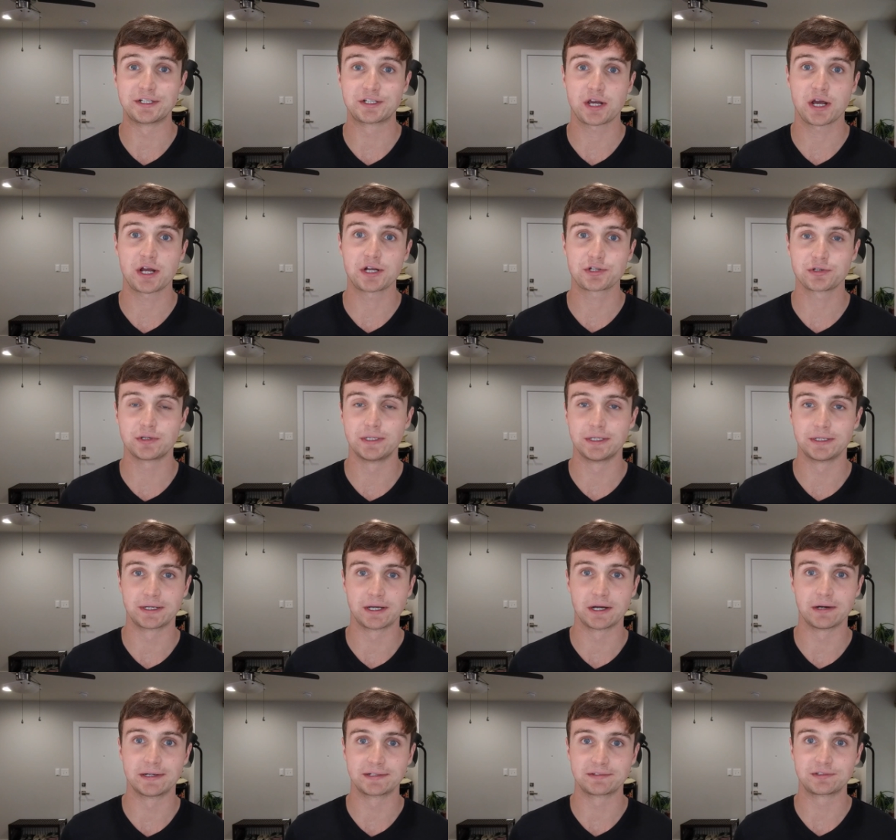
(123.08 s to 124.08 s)
each country you're
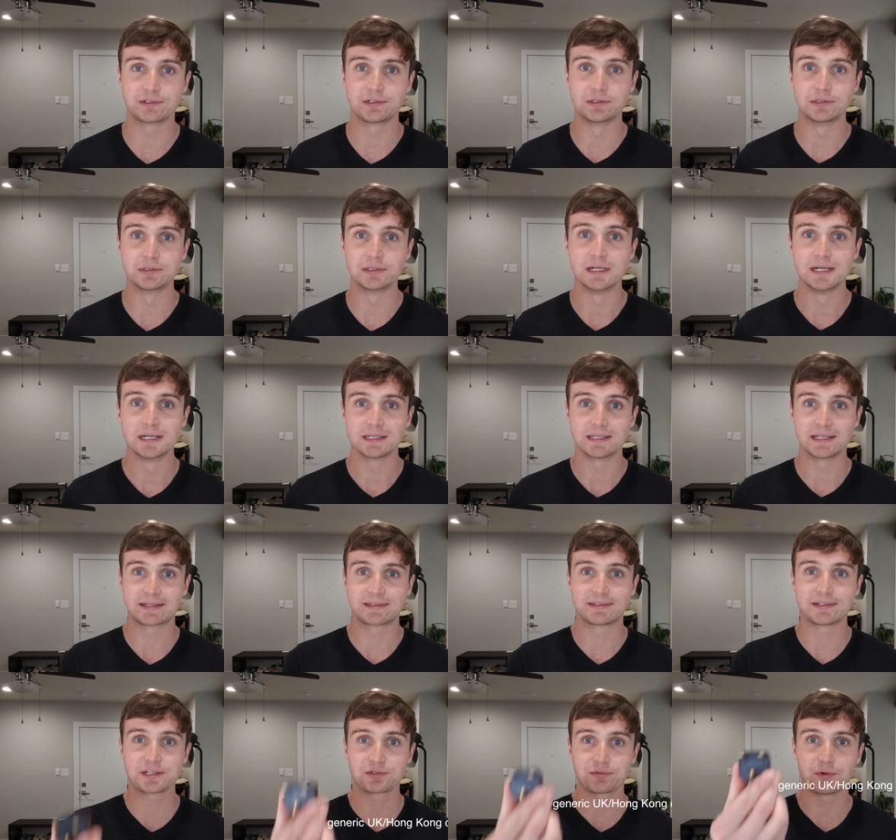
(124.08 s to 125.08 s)
going to,
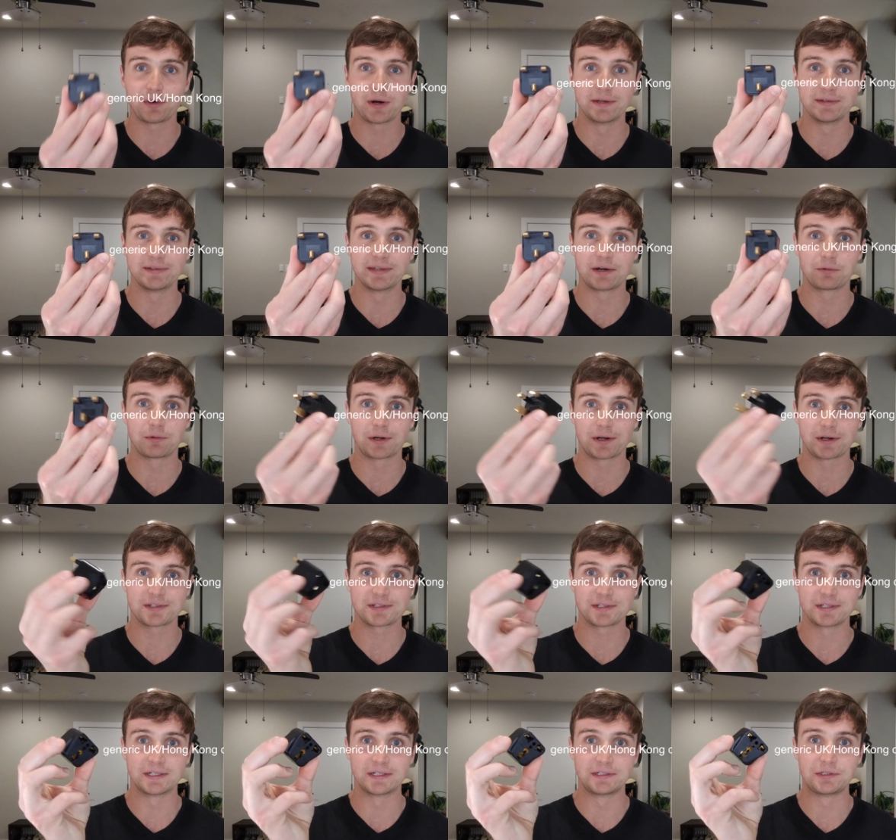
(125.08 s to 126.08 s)
like this one that
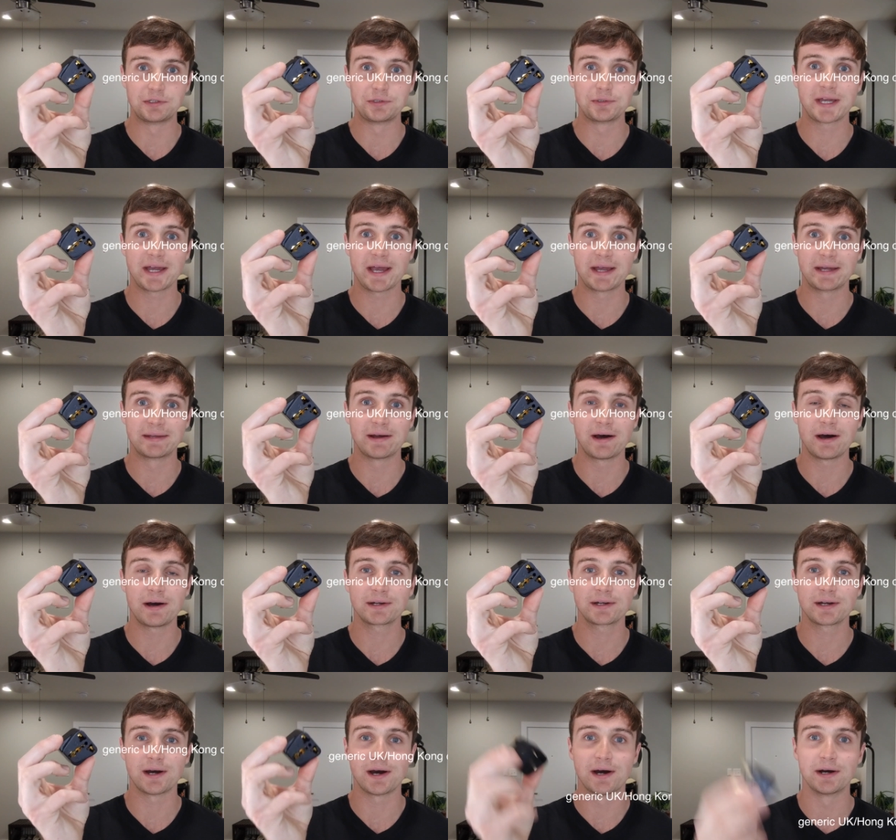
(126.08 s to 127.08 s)
works in UK and
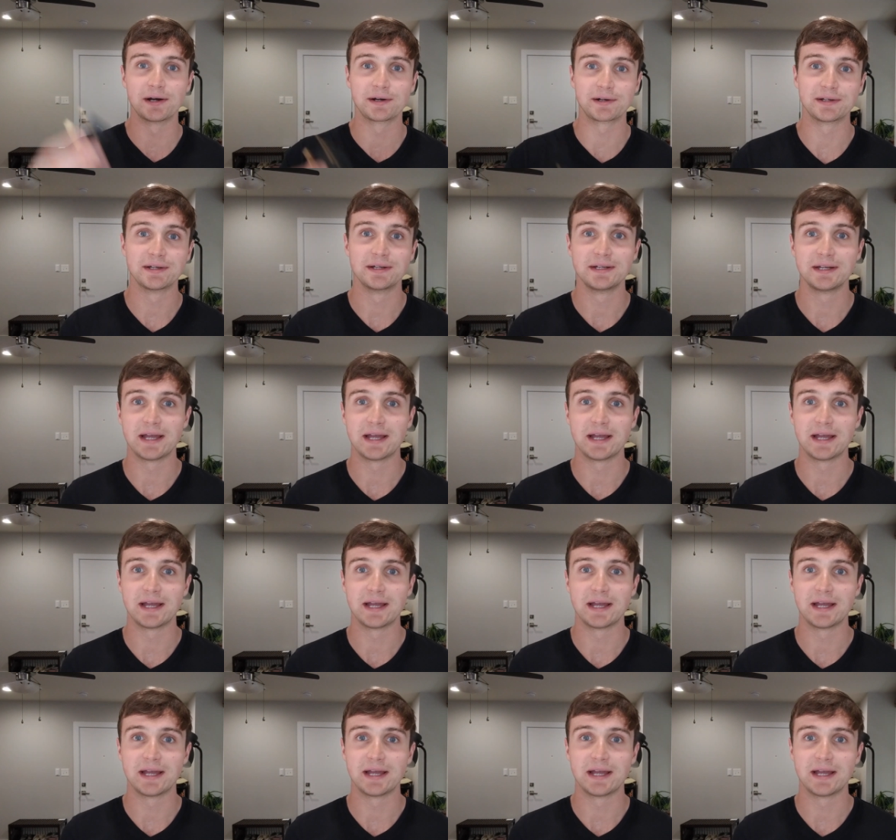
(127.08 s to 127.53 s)
Hong Kong,